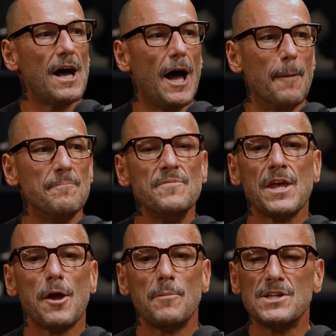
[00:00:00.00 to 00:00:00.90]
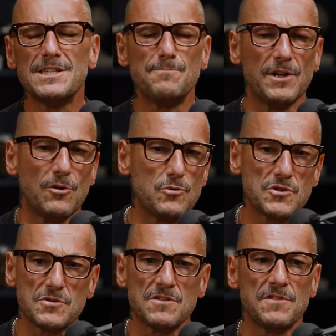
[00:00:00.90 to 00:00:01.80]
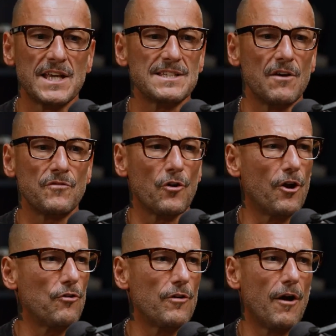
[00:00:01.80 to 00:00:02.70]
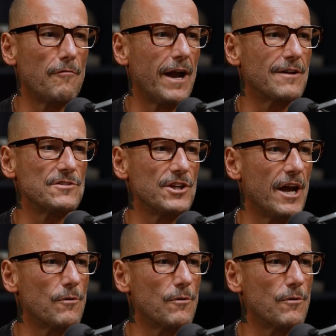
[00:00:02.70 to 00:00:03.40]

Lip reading: because there's been all sorts of things that have gone on around,